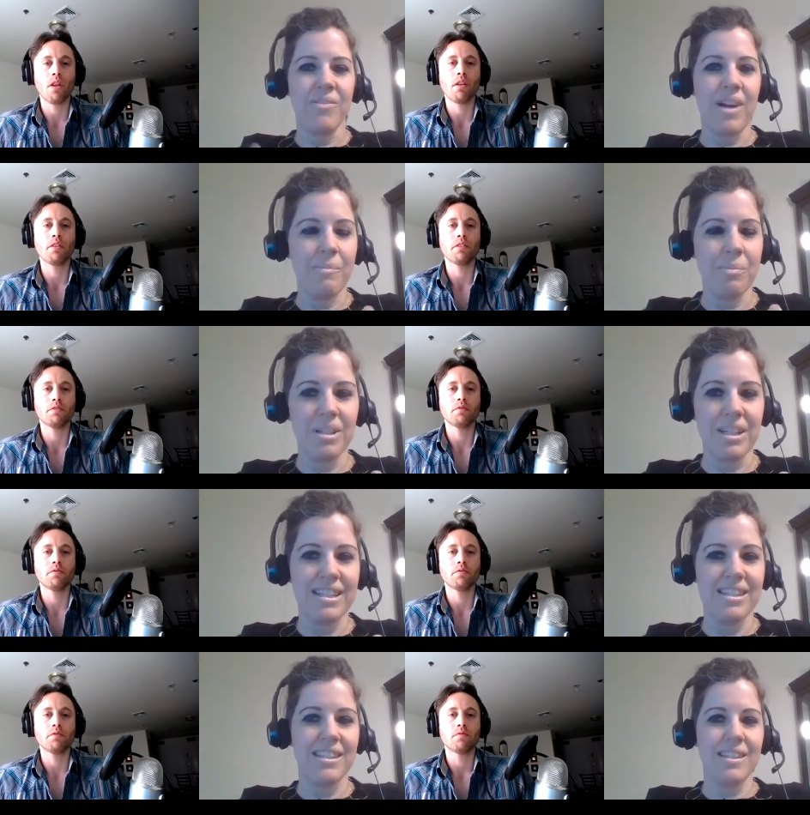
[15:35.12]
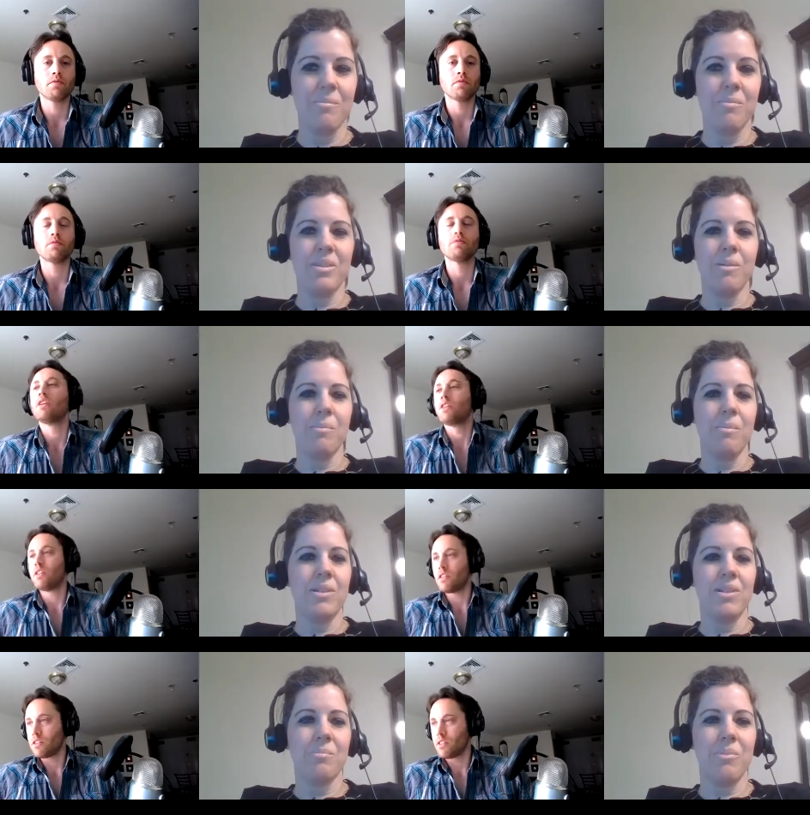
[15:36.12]
Speaker 1: of hyperlinks in them. So
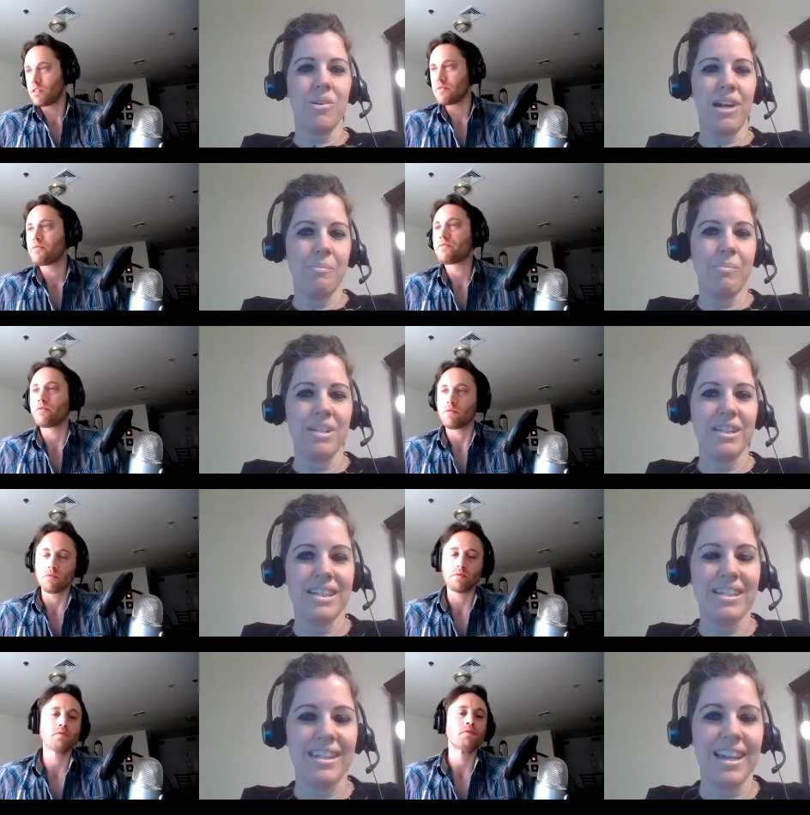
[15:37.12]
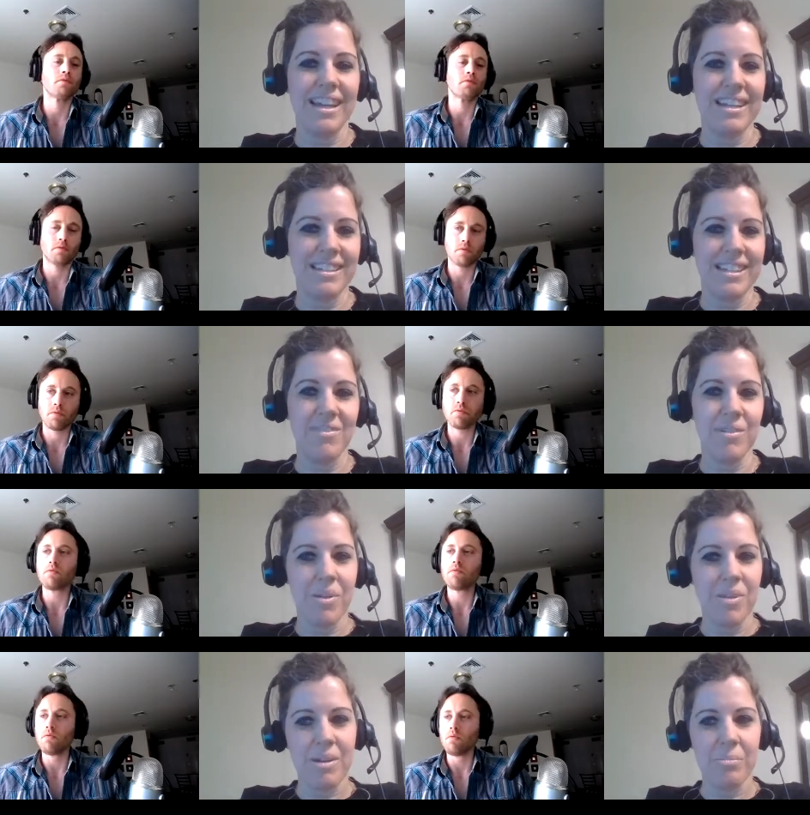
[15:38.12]
much more hyperlinked text, even
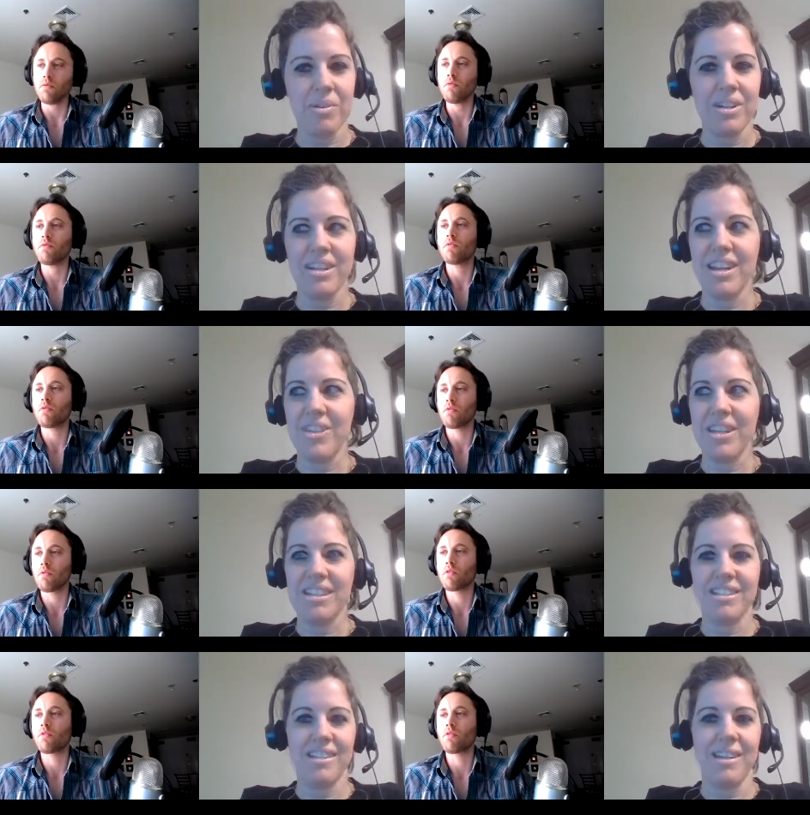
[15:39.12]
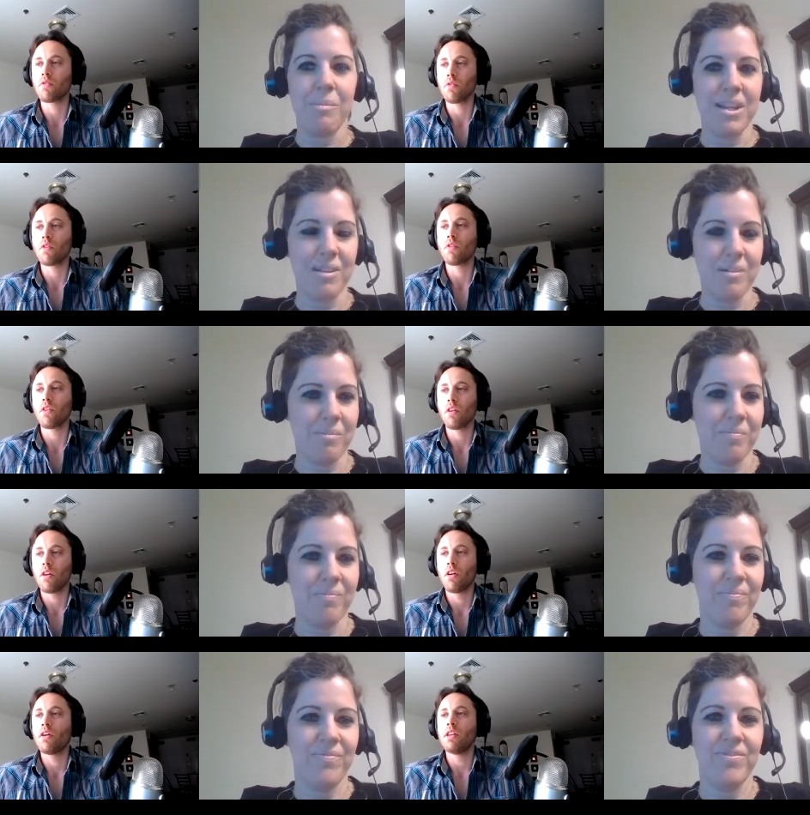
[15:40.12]
within print, I think is coming.
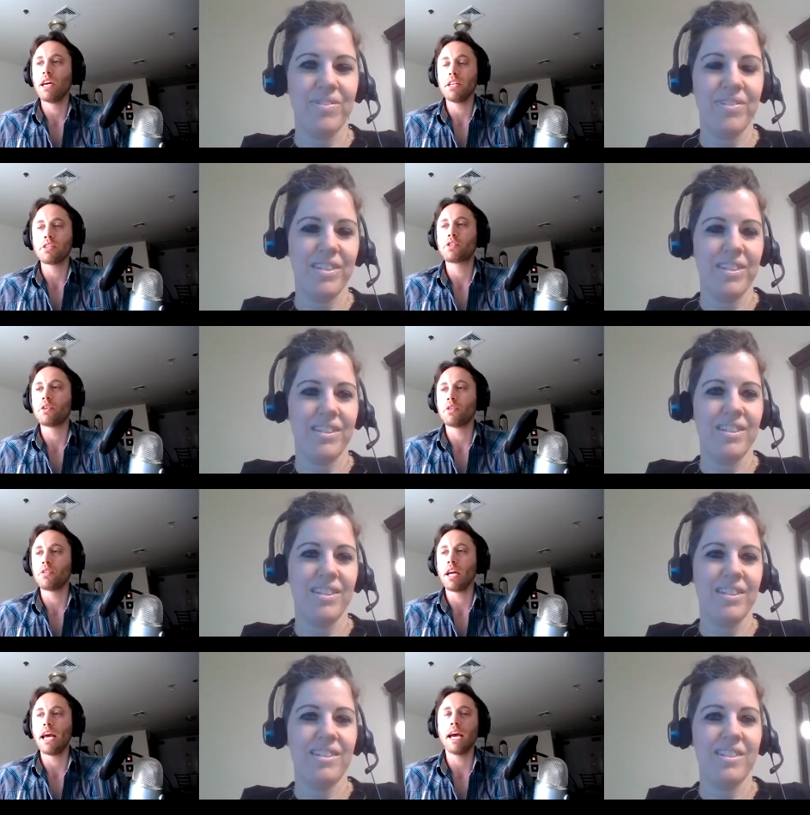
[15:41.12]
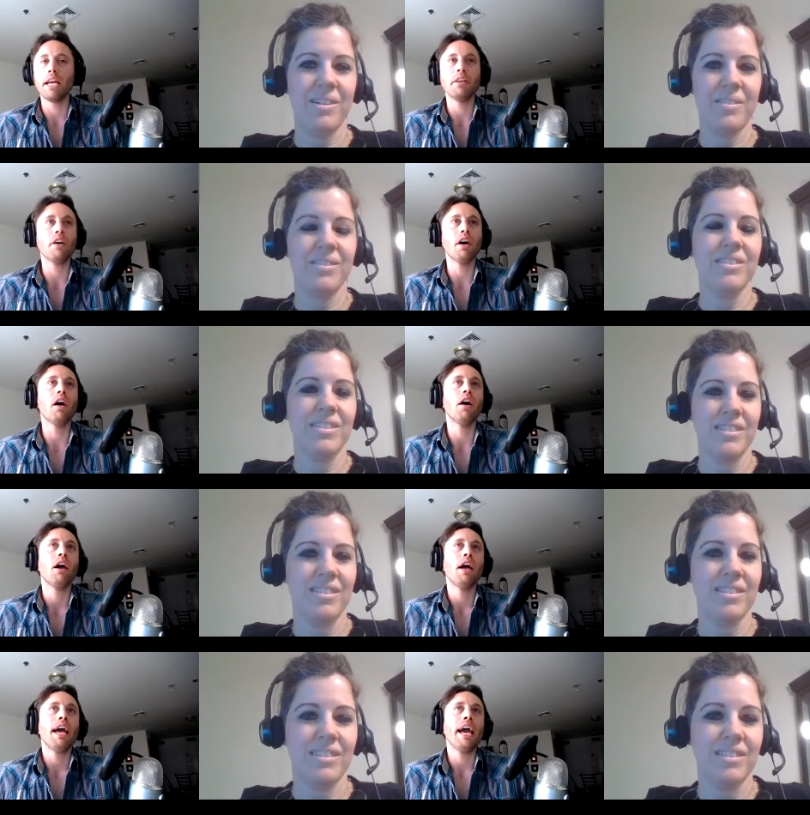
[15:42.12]
Speaker 2: That is true. And, so. uh,
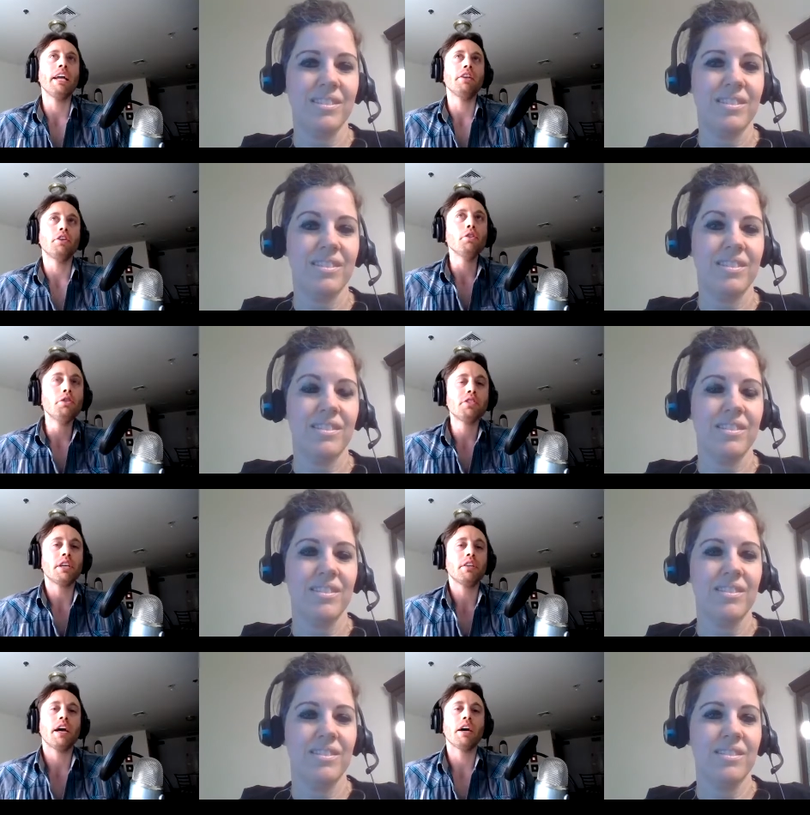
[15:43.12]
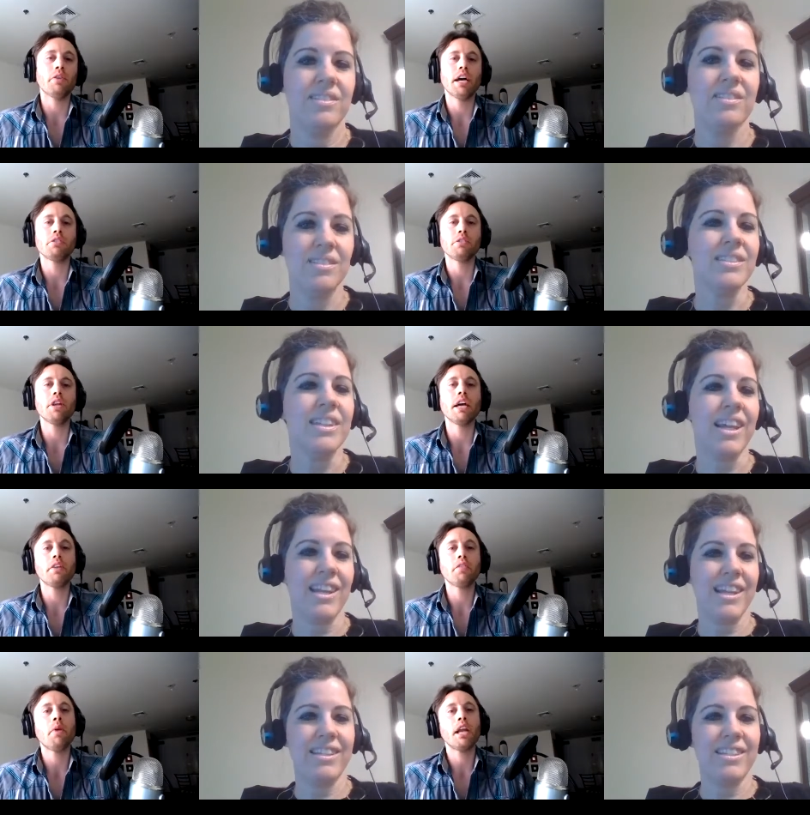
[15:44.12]
and using that, right? So not yeah.
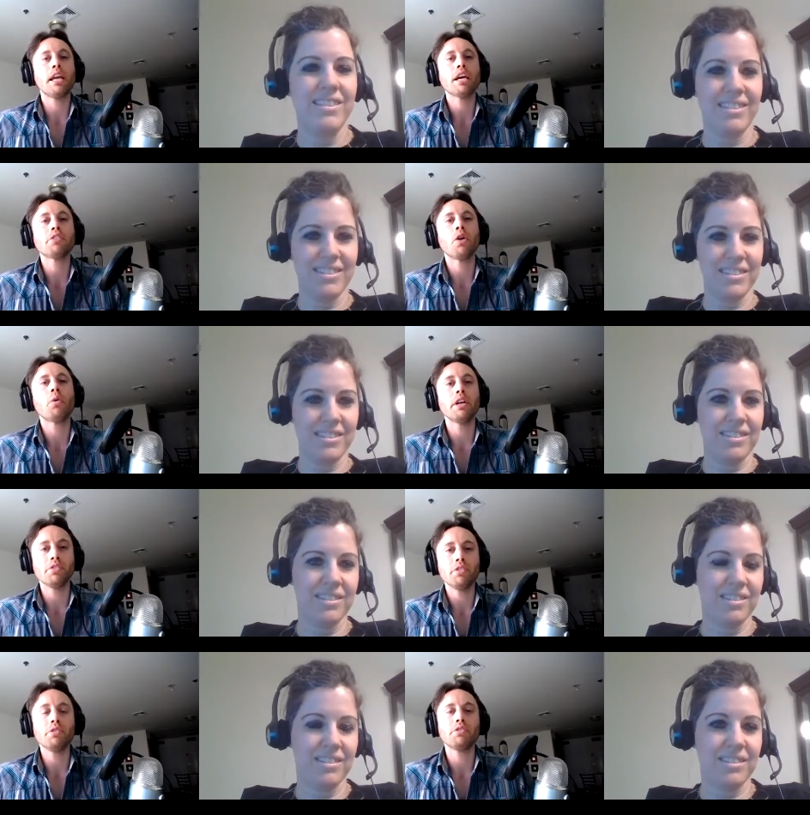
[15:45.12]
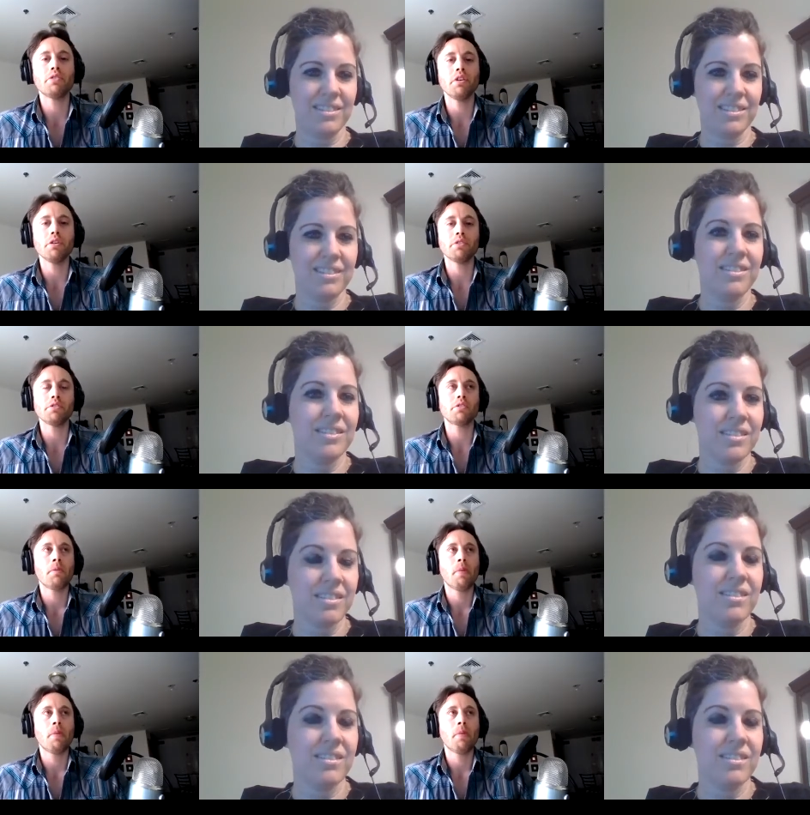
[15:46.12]
everybody has always used those